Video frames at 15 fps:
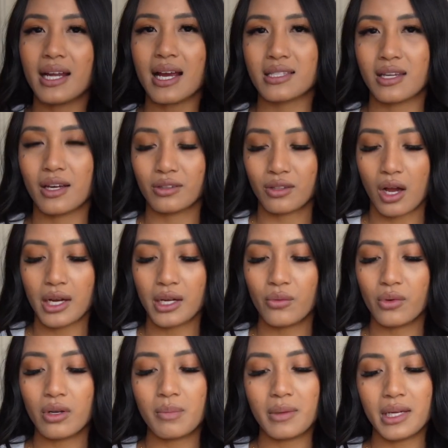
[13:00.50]
as I thought it
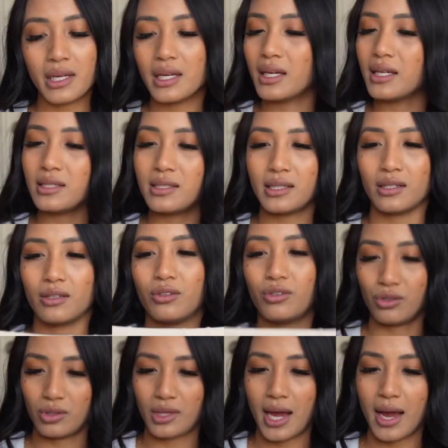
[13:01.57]
would be, it didn't
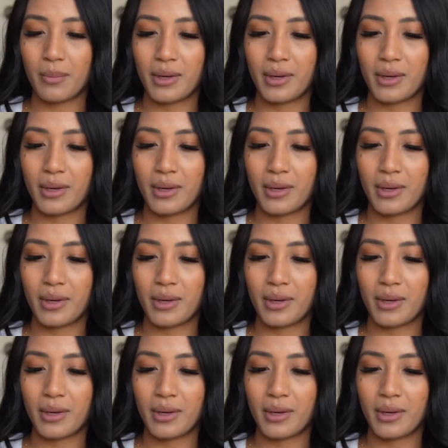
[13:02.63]
do that.